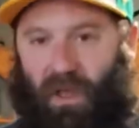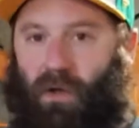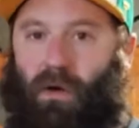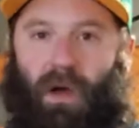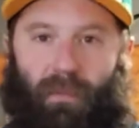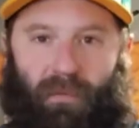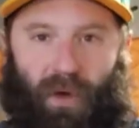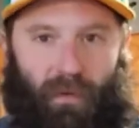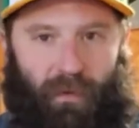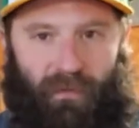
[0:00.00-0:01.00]
they cook up in
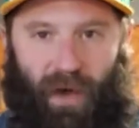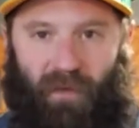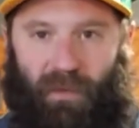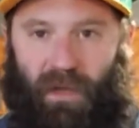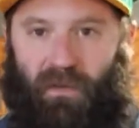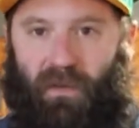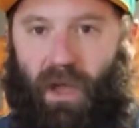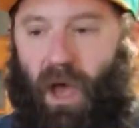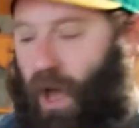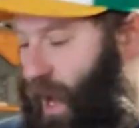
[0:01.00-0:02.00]
probably about 5 minutes.
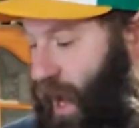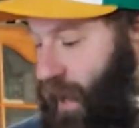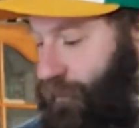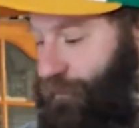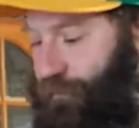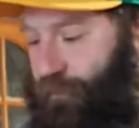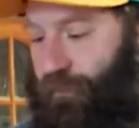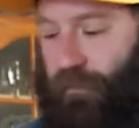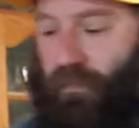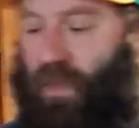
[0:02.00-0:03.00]

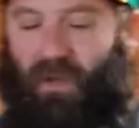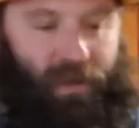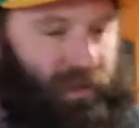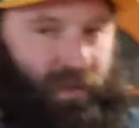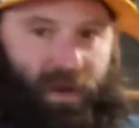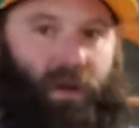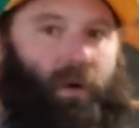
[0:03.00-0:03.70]
This isn't an